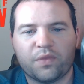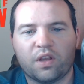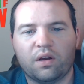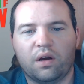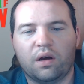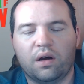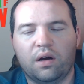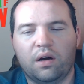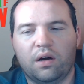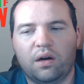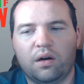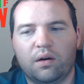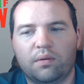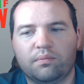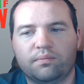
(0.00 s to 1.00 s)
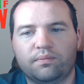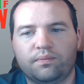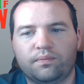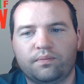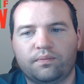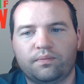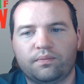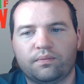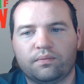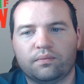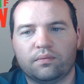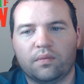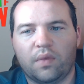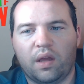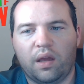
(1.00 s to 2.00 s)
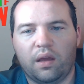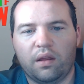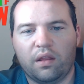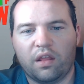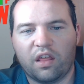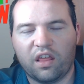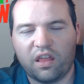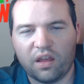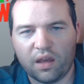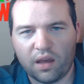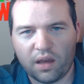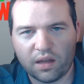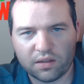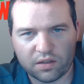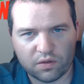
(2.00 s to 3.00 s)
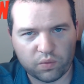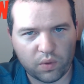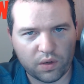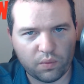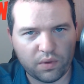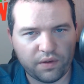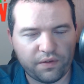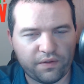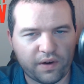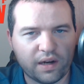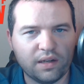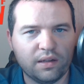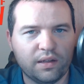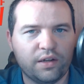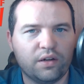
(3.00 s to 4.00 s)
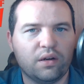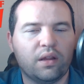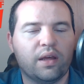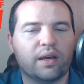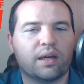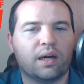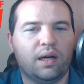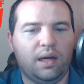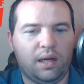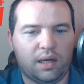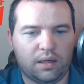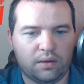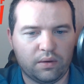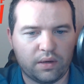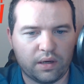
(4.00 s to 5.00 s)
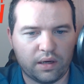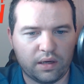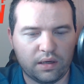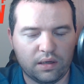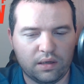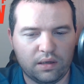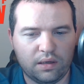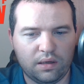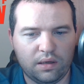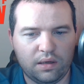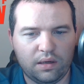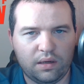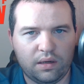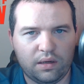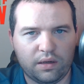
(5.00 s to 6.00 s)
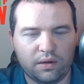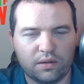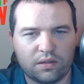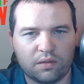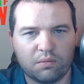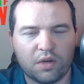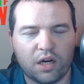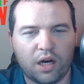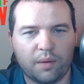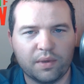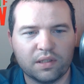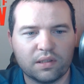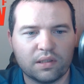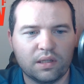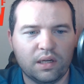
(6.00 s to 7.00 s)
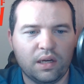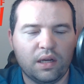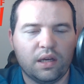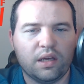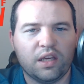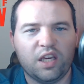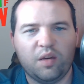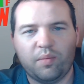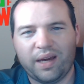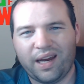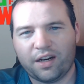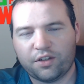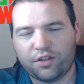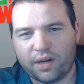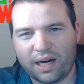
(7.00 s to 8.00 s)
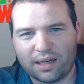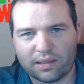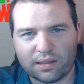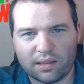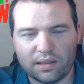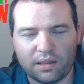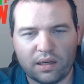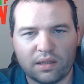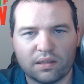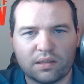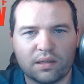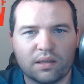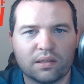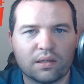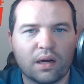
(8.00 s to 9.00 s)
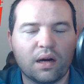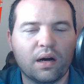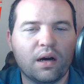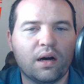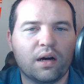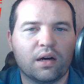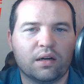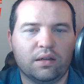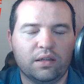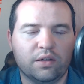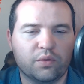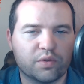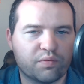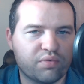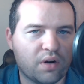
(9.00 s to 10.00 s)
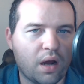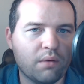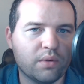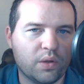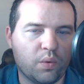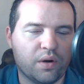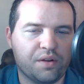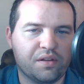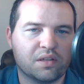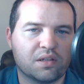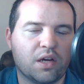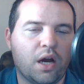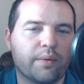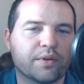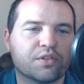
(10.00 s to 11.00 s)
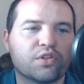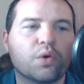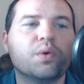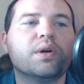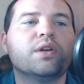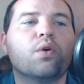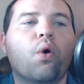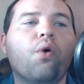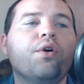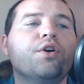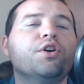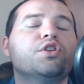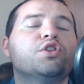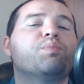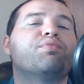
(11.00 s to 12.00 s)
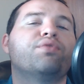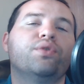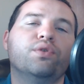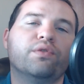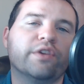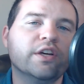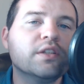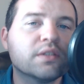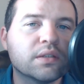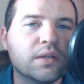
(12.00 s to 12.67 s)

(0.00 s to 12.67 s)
Um, that's when we finally are like, ah, okay, here's some comets. He backtracks it and says, ah, it was probably one of these comets. So, in order to prove it,